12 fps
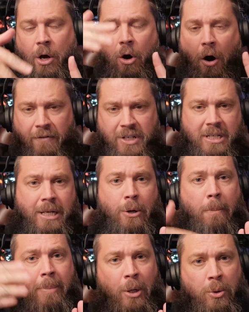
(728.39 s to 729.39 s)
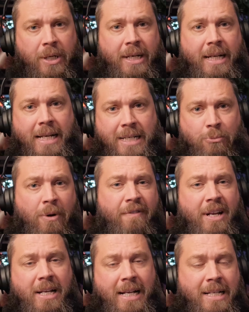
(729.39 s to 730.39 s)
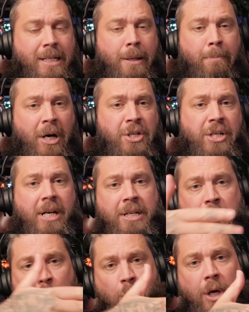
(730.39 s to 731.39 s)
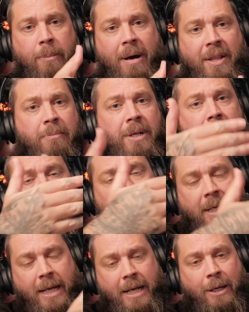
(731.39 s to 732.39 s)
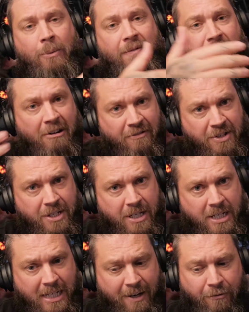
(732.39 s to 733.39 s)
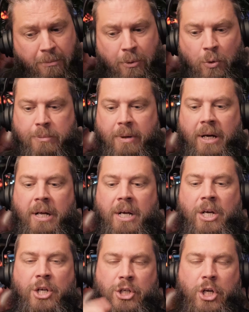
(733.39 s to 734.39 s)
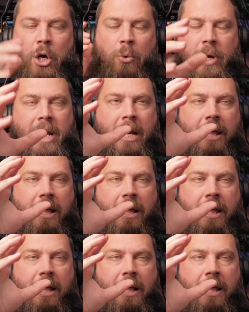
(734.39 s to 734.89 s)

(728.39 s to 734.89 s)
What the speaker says: Obviously, you're building these into the budget and talking about them in the beginning with reference to deliverables, but showing